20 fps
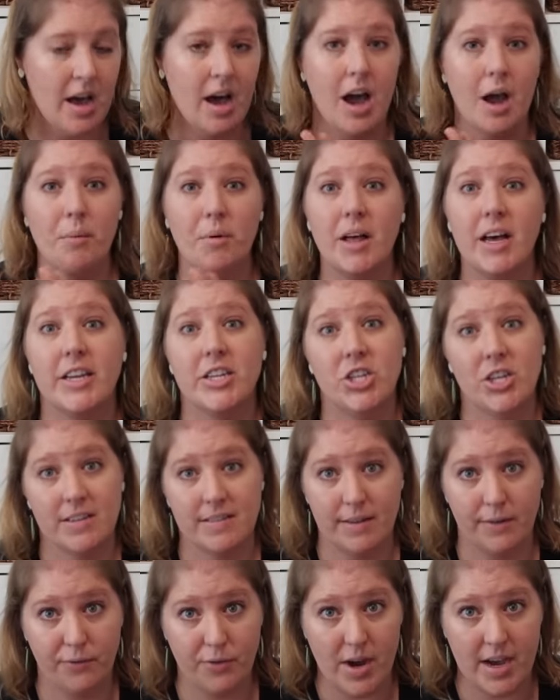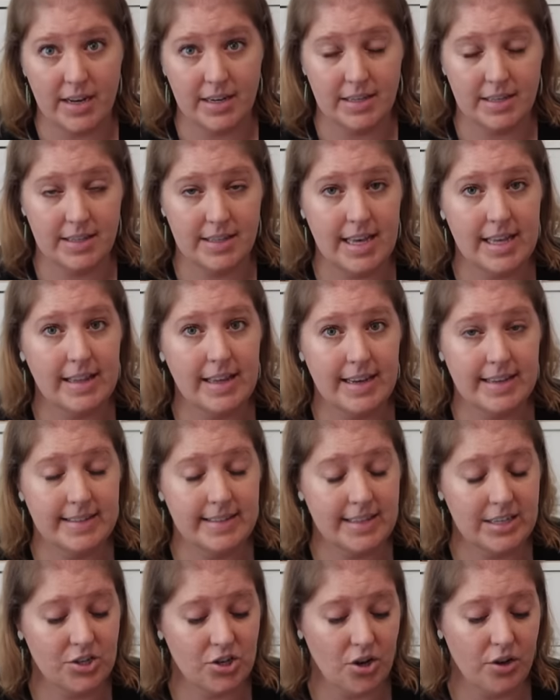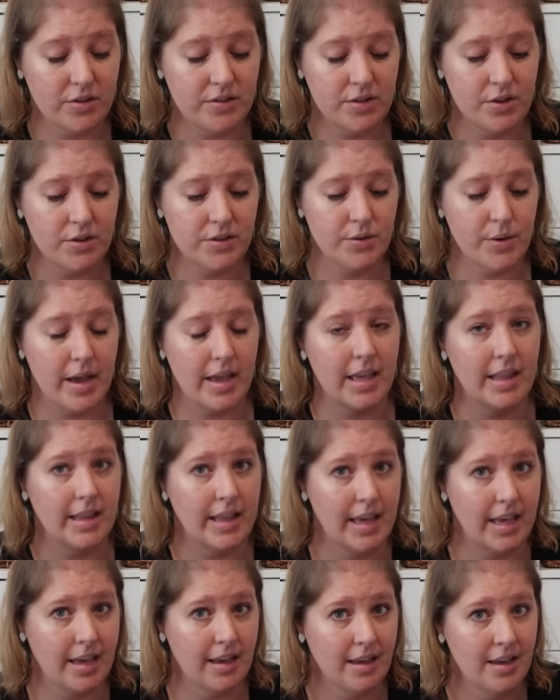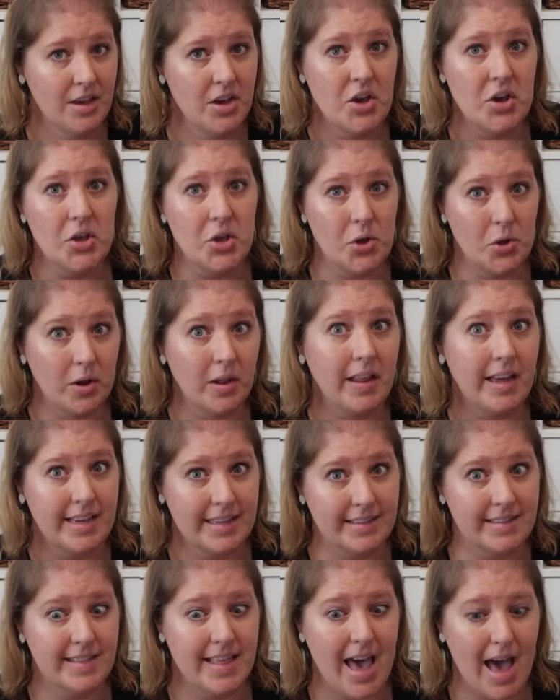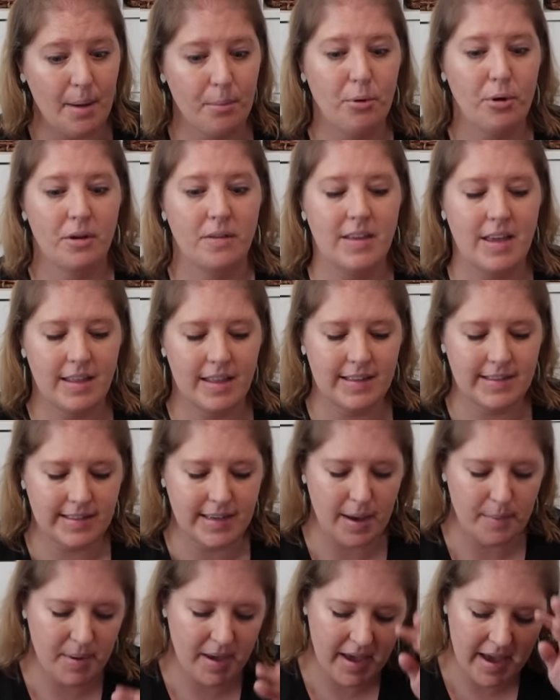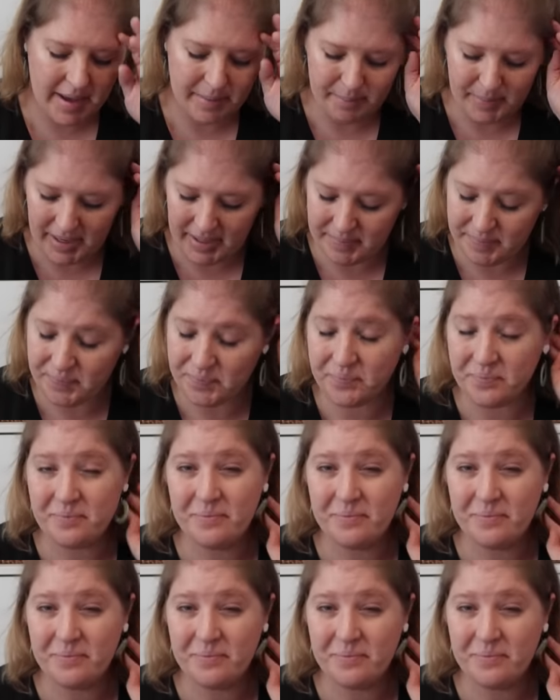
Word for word: I'm glad she has a friend that likes Stitch also so I can like utilize that birthday that's coming up. But